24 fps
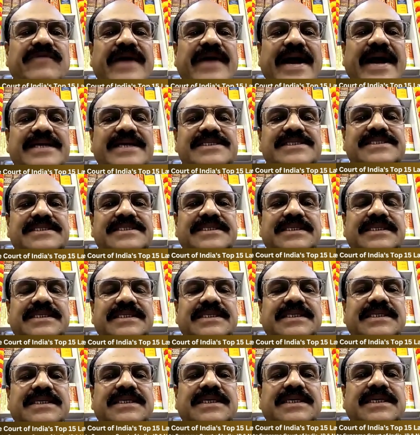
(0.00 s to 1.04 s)
Facts:
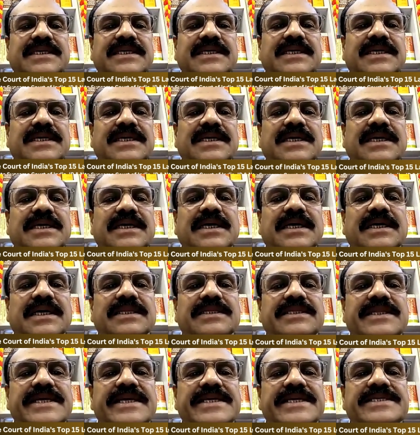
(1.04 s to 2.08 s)

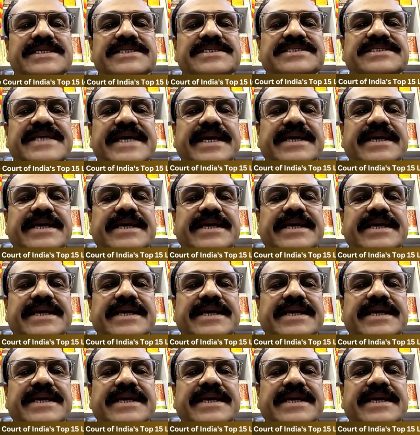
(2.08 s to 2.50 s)
the